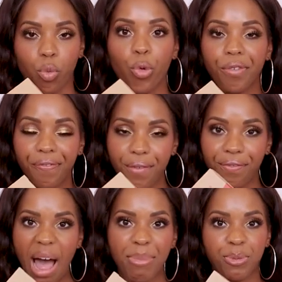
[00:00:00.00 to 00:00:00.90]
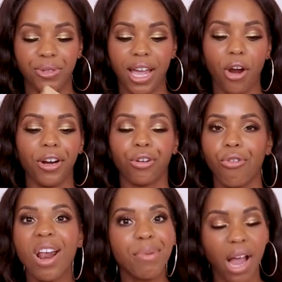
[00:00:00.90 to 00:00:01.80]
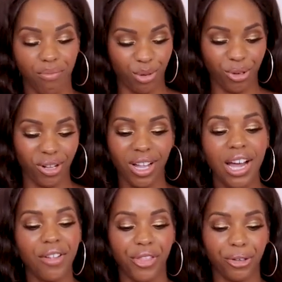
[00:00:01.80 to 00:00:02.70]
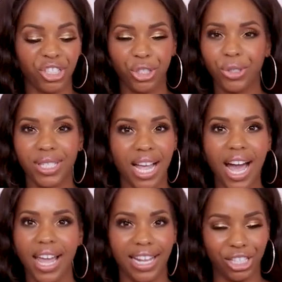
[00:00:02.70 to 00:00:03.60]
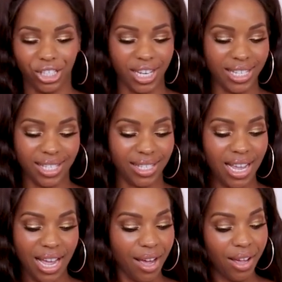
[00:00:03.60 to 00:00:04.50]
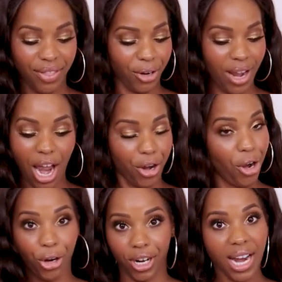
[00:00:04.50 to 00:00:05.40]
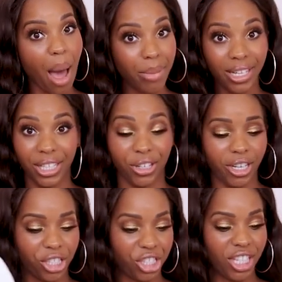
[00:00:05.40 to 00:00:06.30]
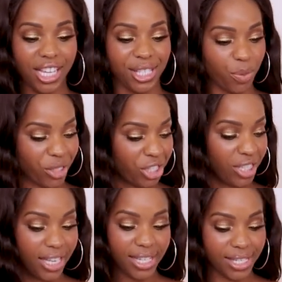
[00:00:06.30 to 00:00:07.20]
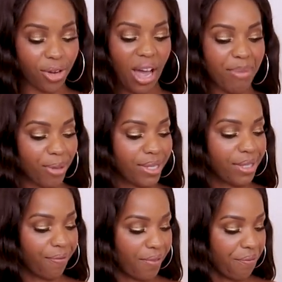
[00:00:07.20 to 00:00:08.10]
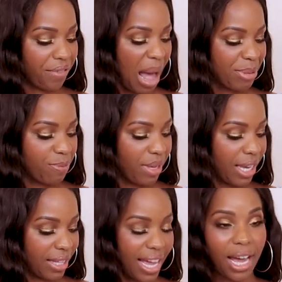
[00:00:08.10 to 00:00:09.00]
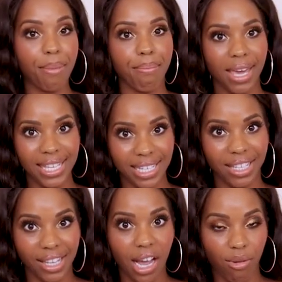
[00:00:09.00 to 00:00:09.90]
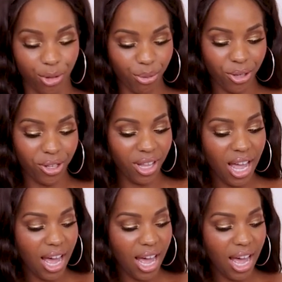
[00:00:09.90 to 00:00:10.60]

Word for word: worn FitFlops, but they are incredibly comfortable. Their shoe design is just, they're ergonomic, they're cushy and squishy, so I'm used to FitFlops being like amazingly comfortable.